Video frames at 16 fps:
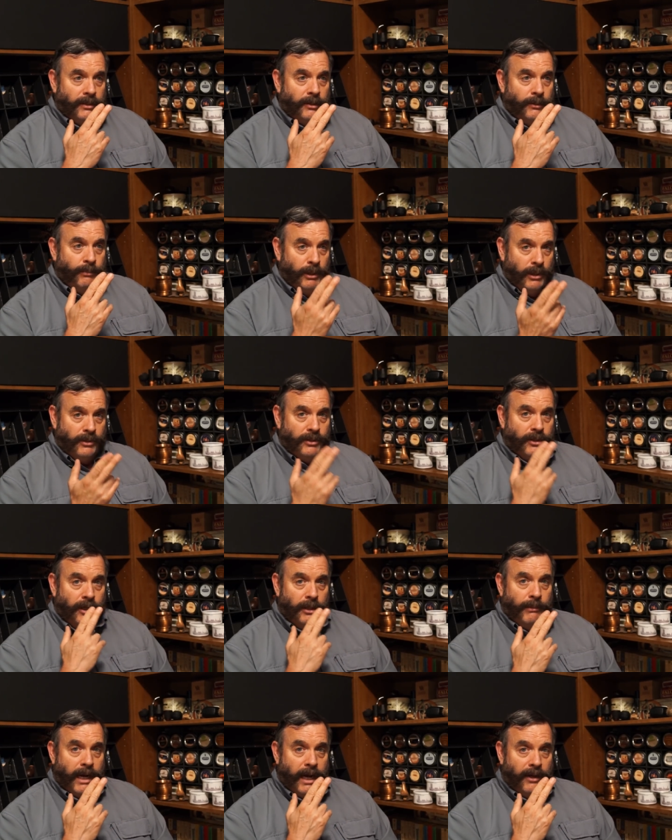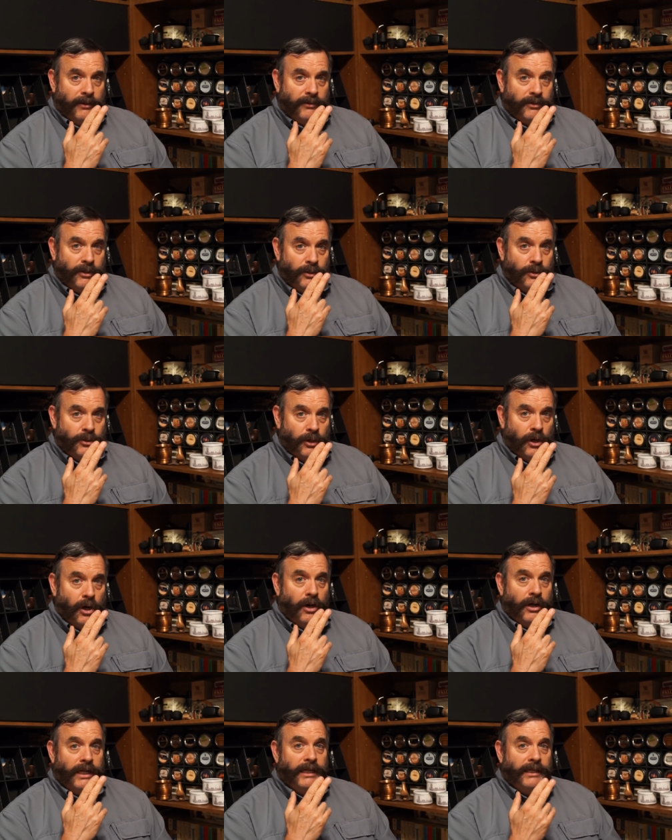you put it to your mouth, you
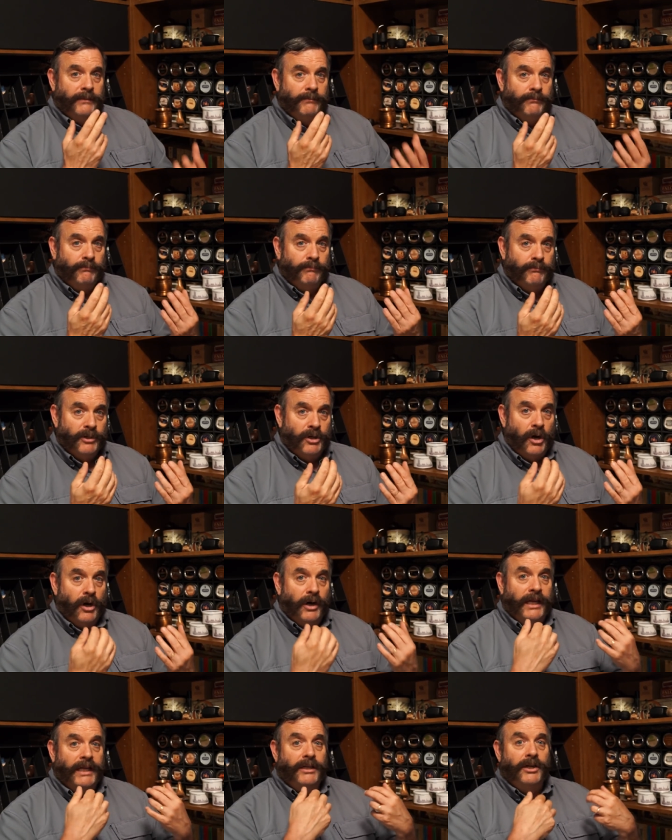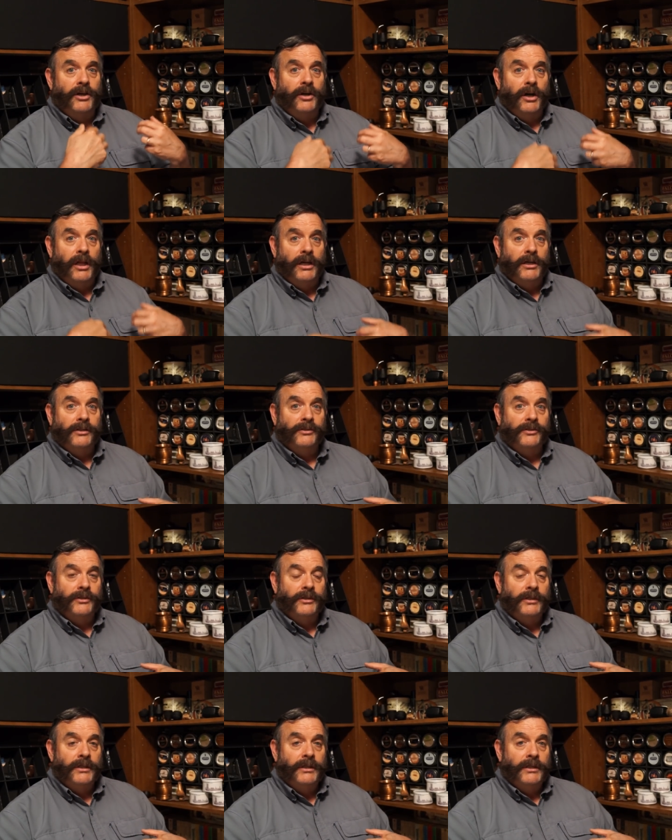draw it in, draw it into your
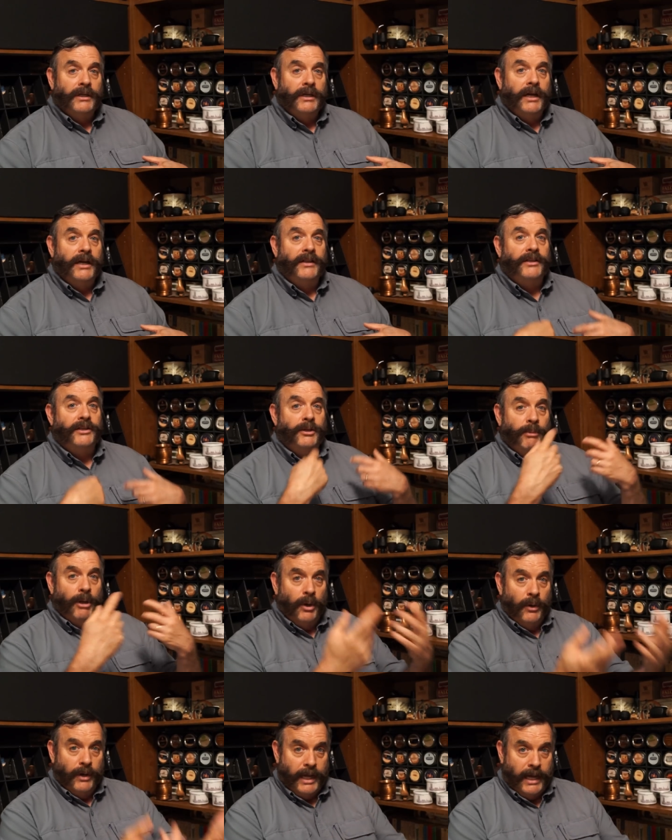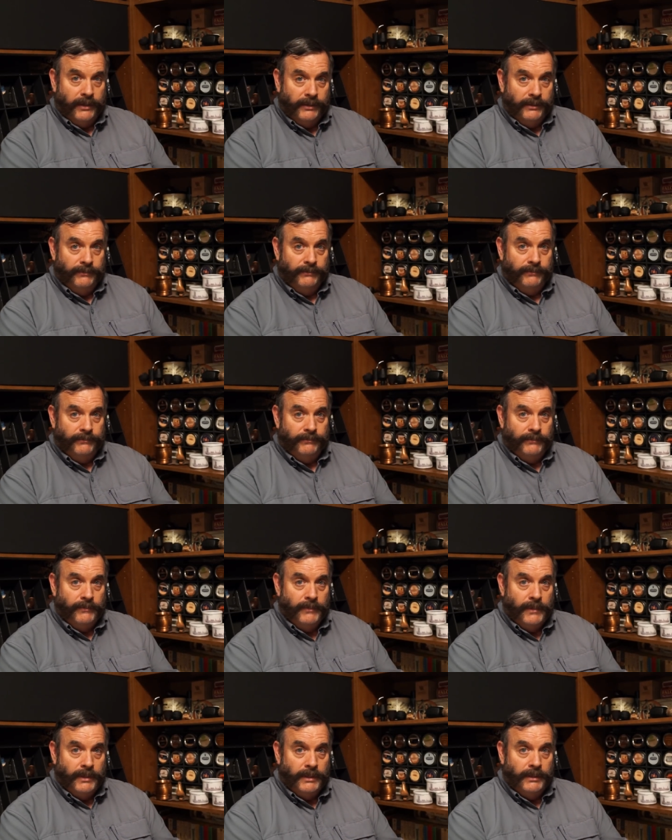lungs, and then you blow it out.
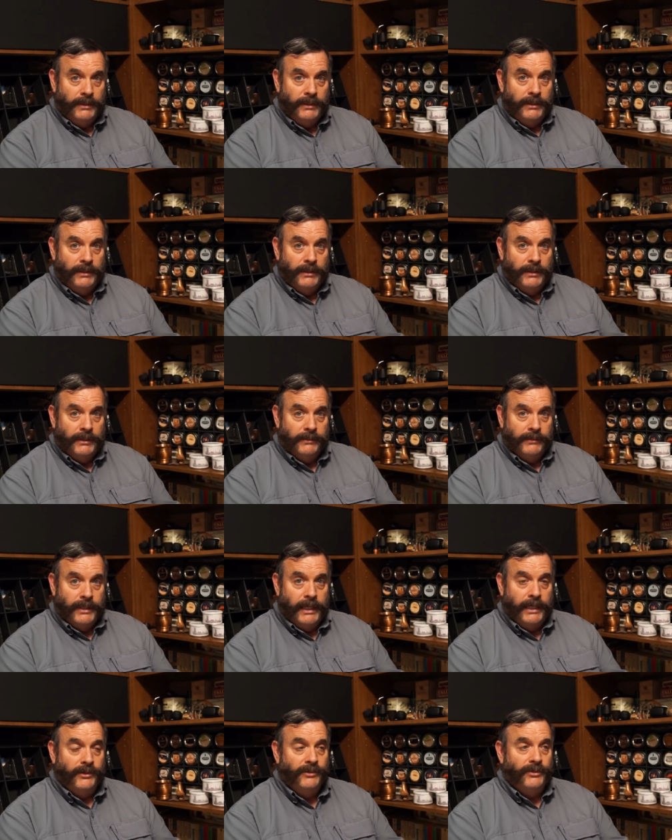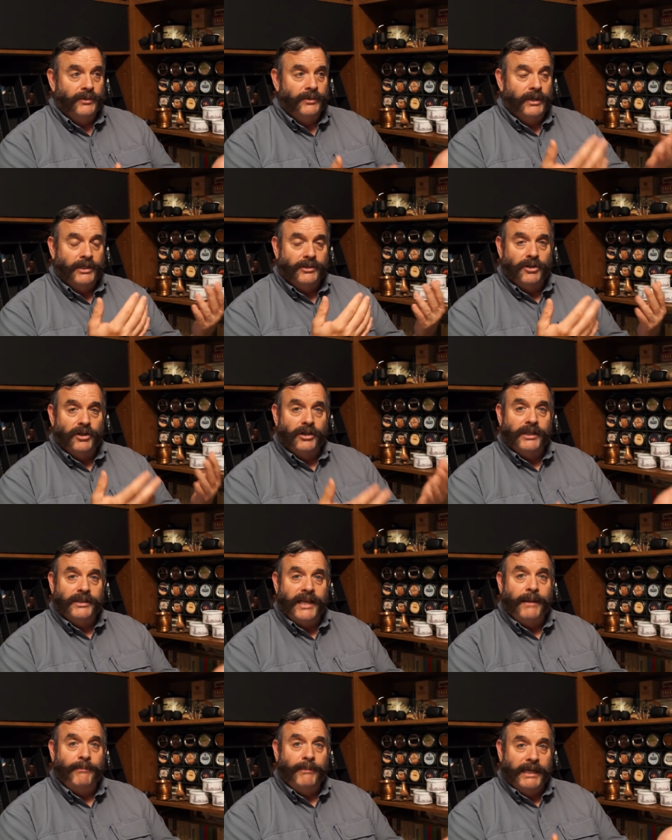Okay, so let's look
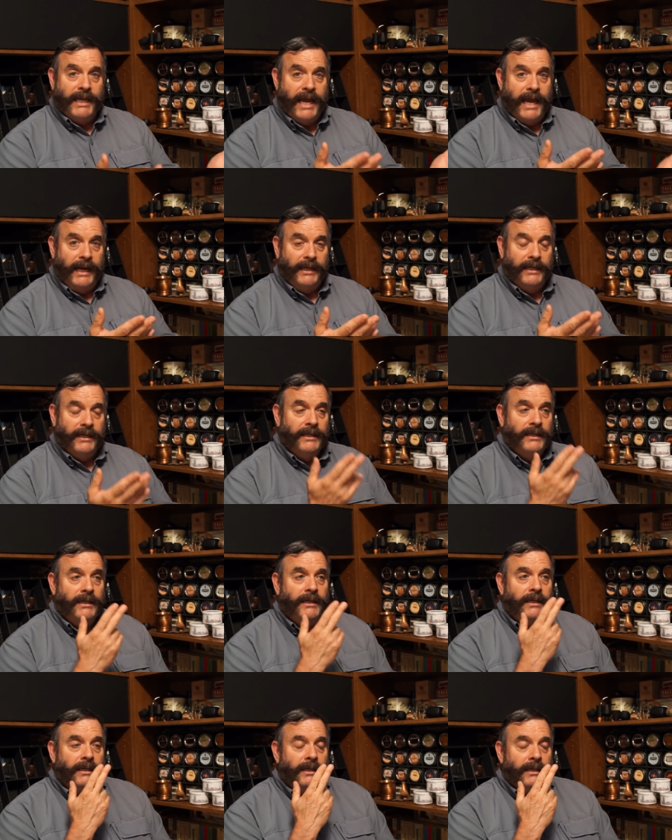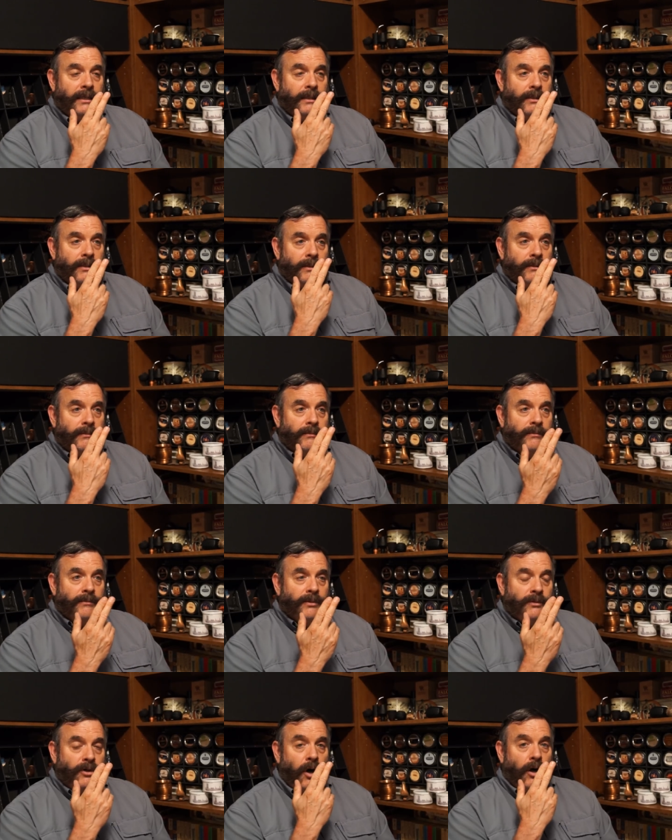at that mechanic.
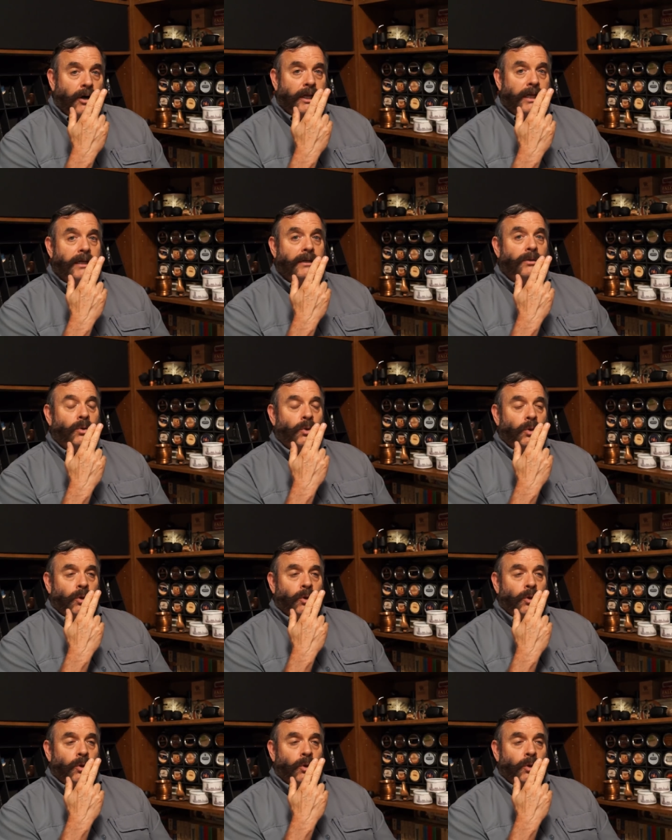Draw it in.